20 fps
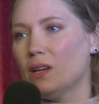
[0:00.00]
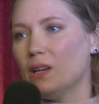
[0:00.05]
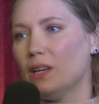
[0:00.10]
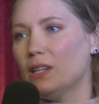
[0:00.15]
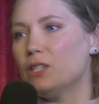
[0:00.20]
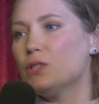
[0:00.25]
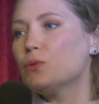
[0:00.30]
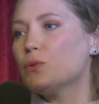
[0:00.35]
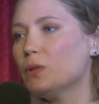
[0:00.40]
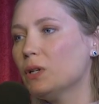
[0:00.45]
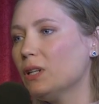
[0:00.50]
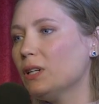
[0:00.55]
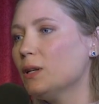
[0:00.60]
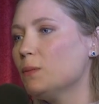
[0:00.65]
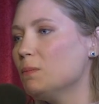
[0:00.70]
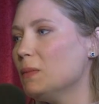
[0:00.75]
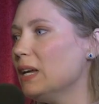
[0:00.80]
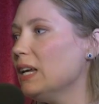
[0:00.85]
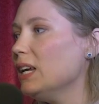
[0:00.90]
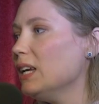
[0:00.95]
it's really
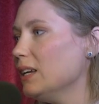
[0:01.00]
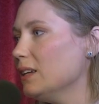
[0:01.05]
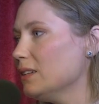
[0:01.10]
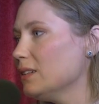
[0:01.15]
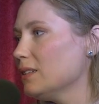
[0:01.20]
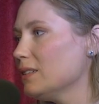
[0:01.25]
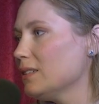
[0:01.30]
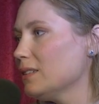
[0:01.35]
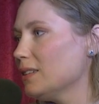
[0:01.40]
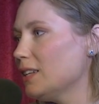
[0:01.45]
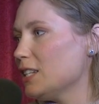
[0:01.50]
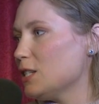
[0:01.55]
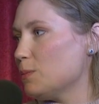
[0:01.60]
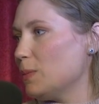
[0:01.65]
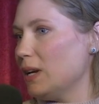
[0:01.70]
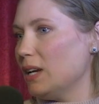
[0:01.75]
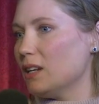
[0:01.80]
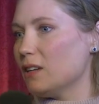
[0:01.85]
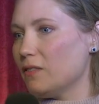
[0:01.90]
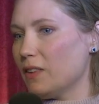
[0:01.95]
me that's
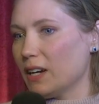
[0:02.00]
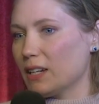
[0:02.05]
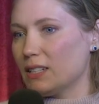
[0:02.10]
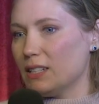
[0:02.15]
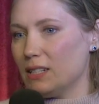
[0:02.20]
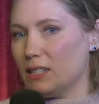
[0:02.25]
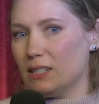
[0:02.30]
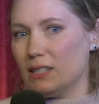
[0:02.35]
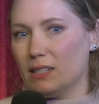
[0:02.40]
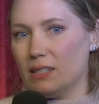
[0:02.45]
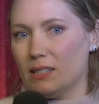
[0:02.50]
being affected.